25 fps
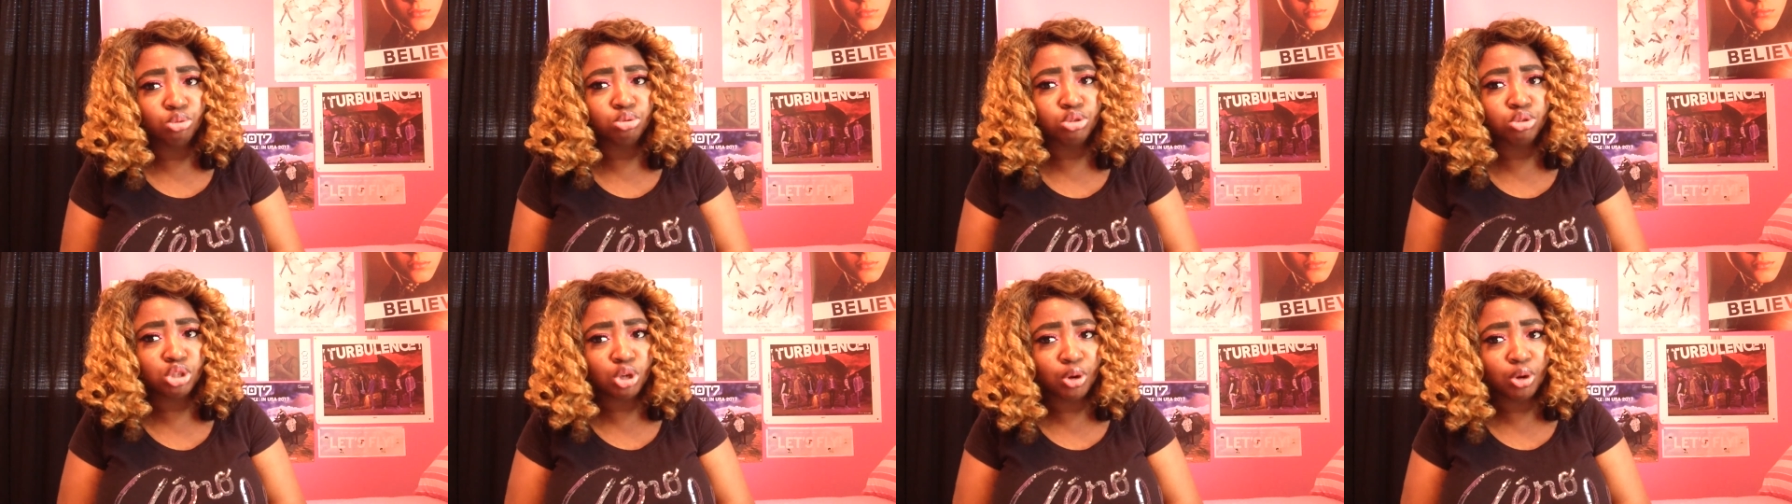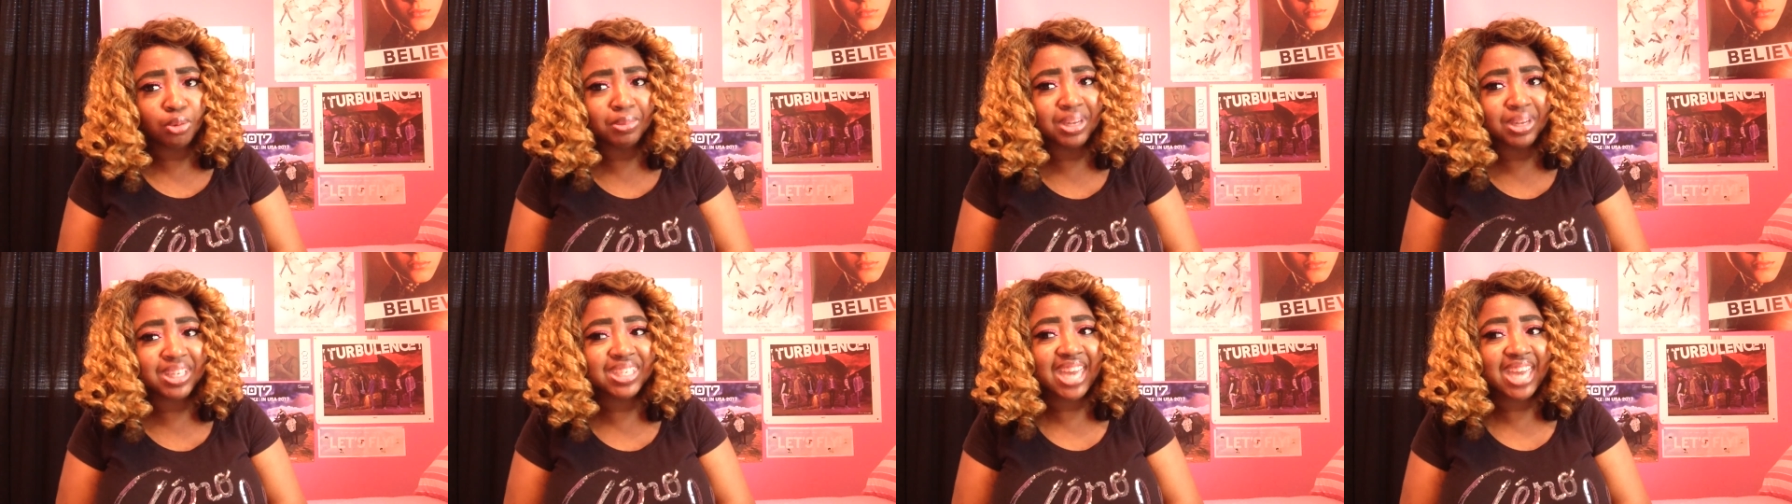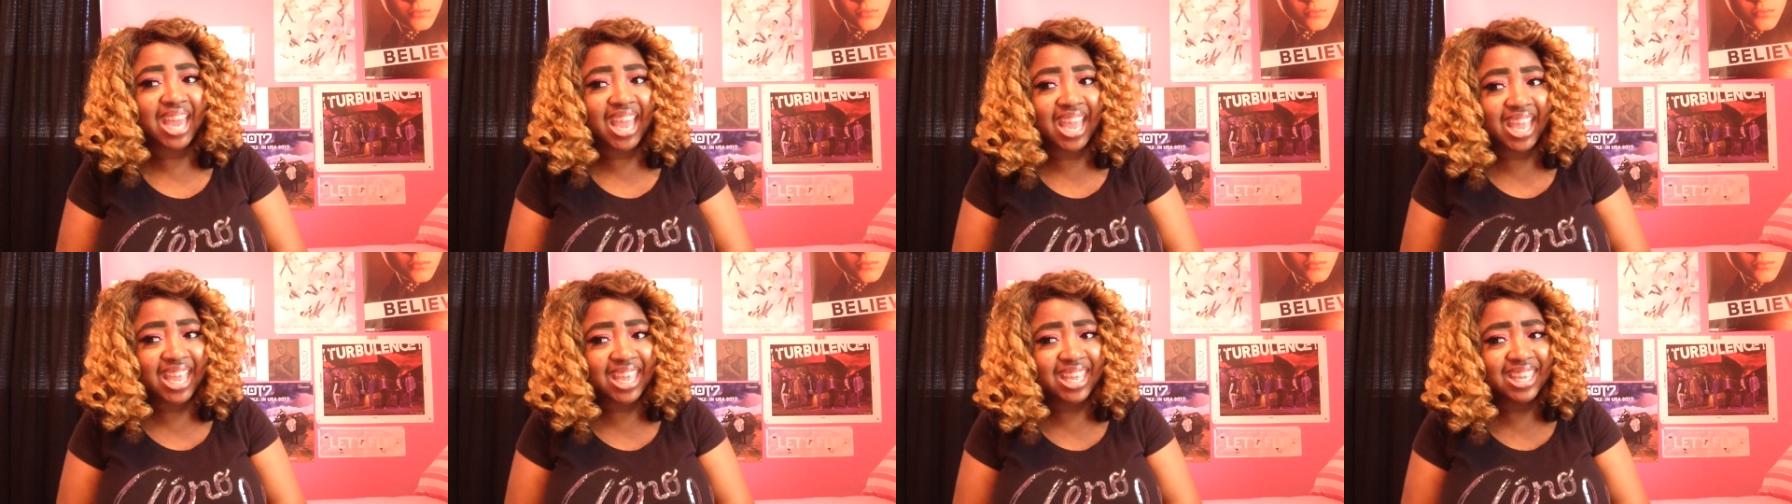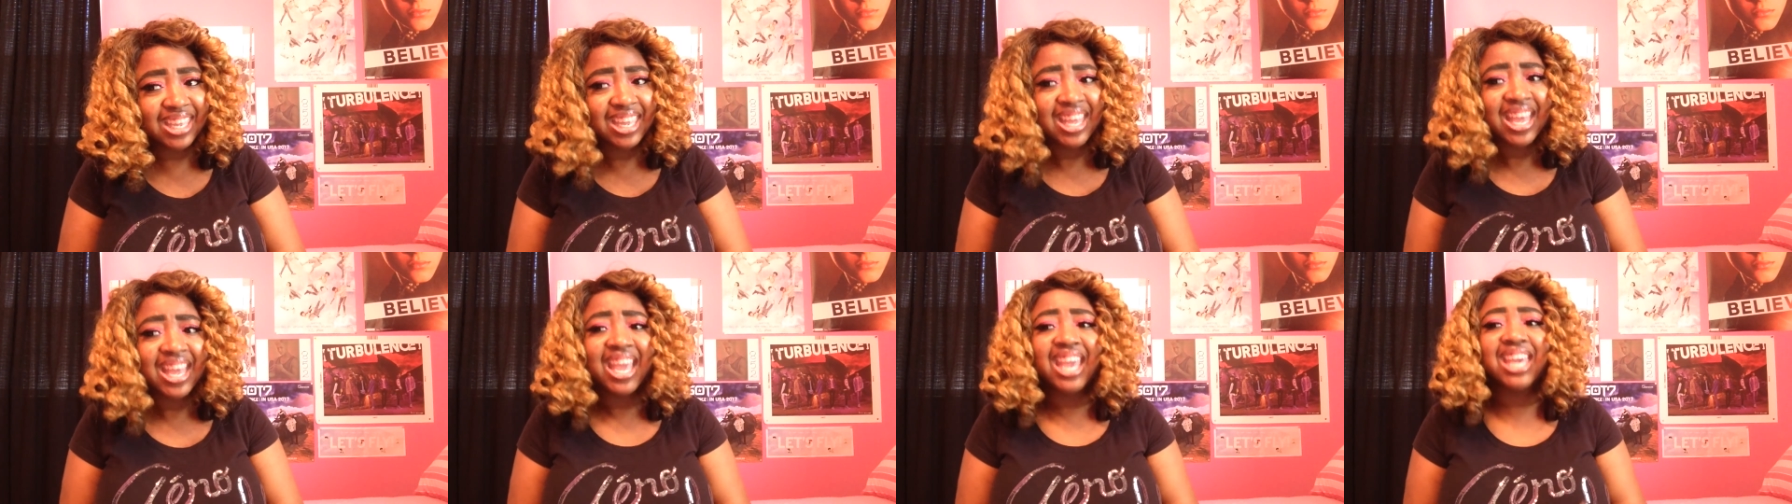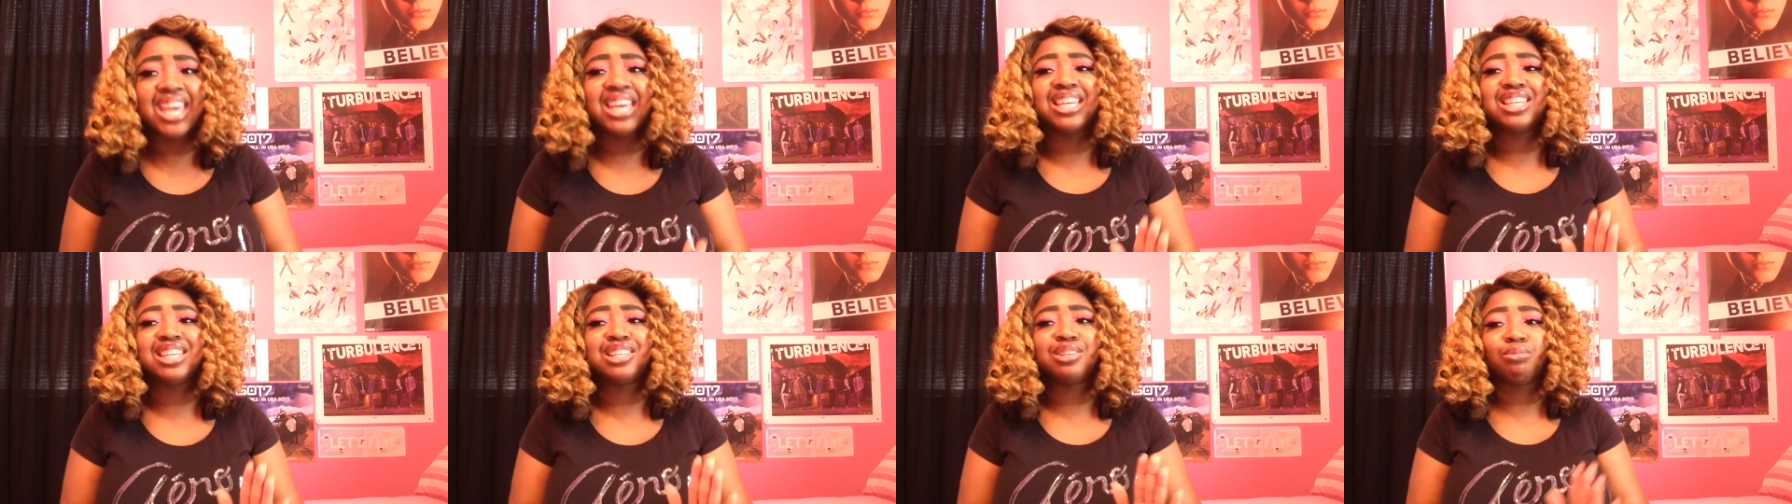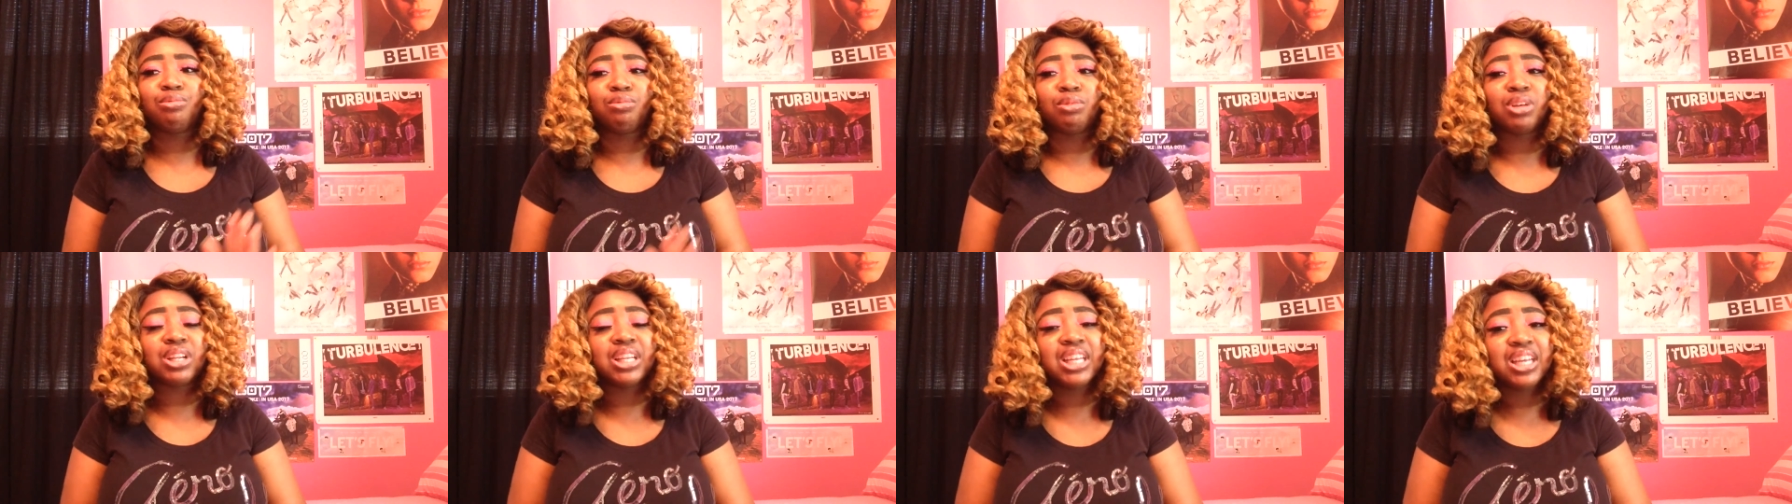so much hate and it's
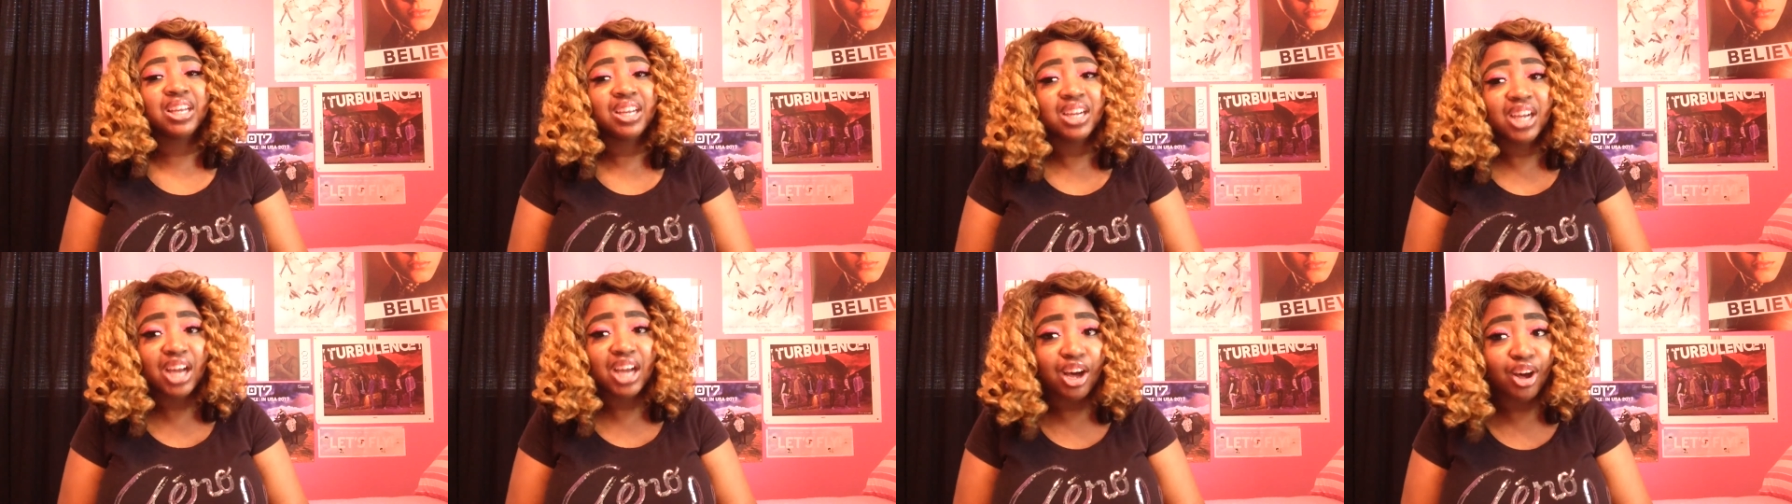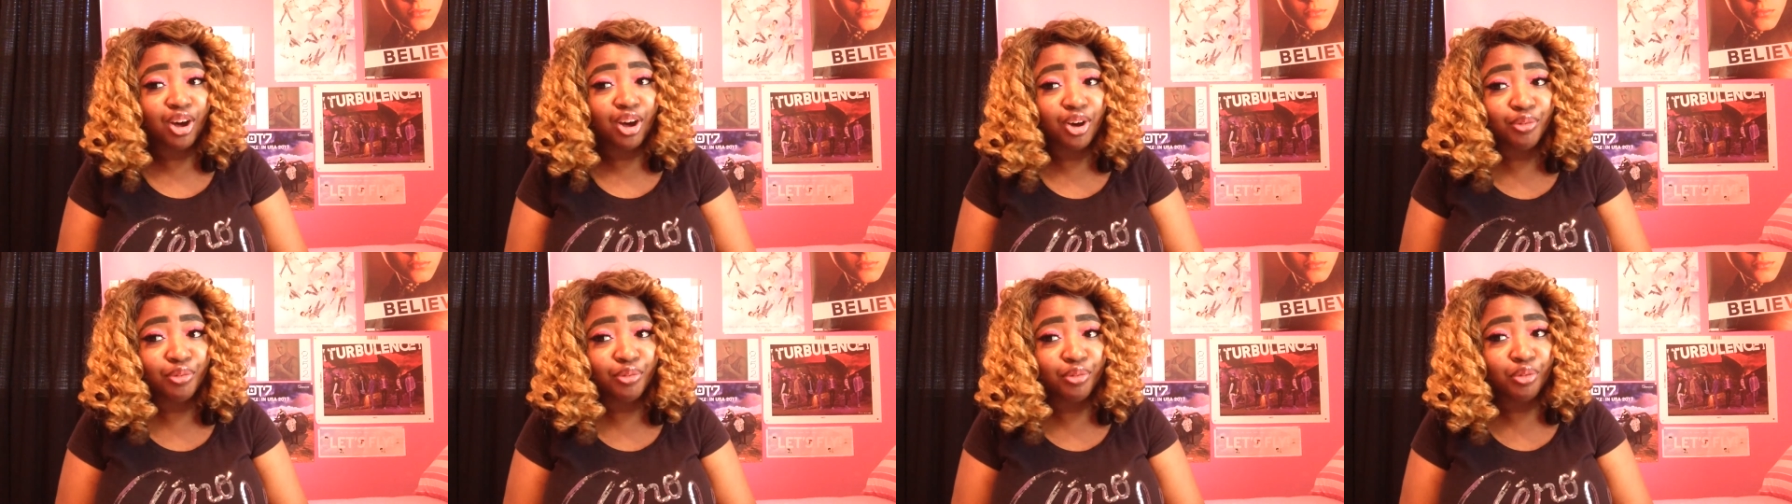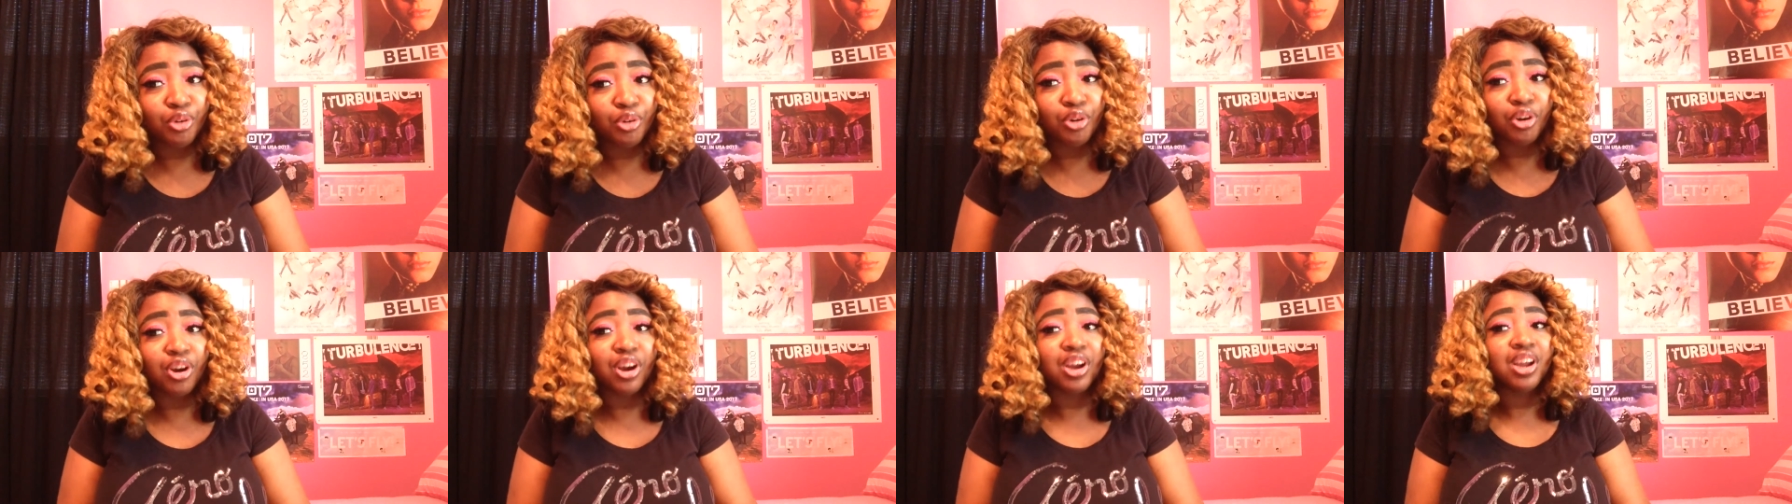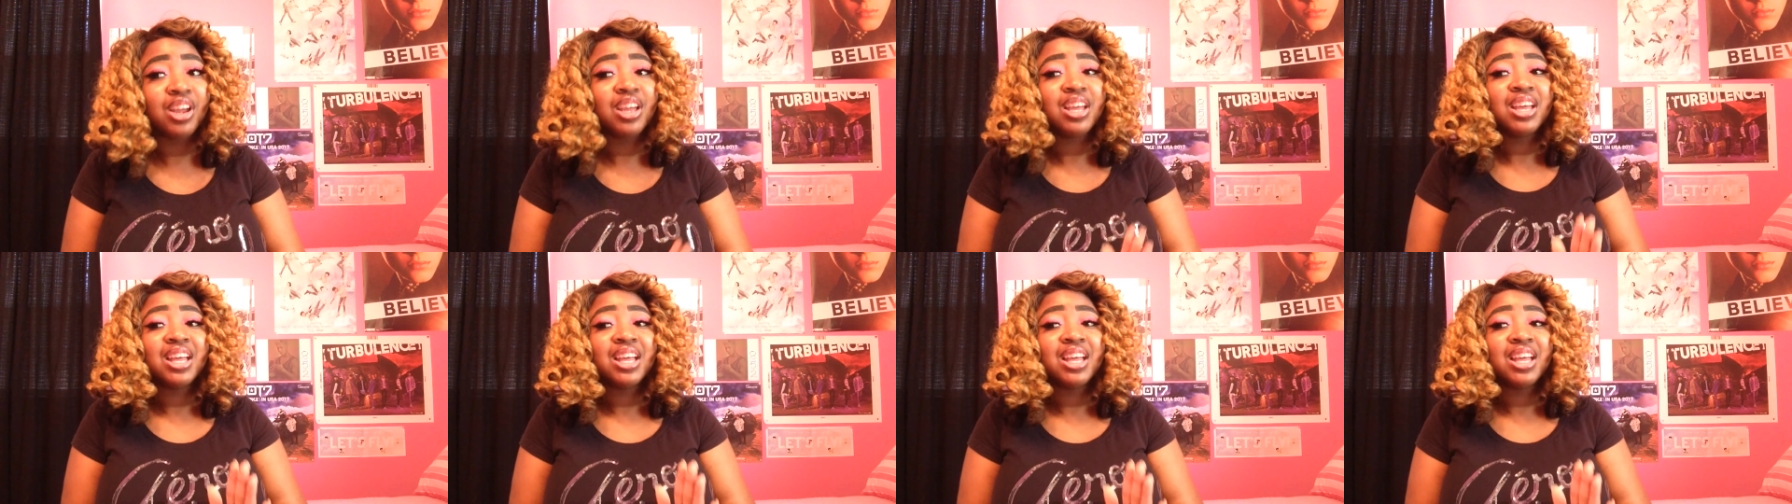really uncalled for.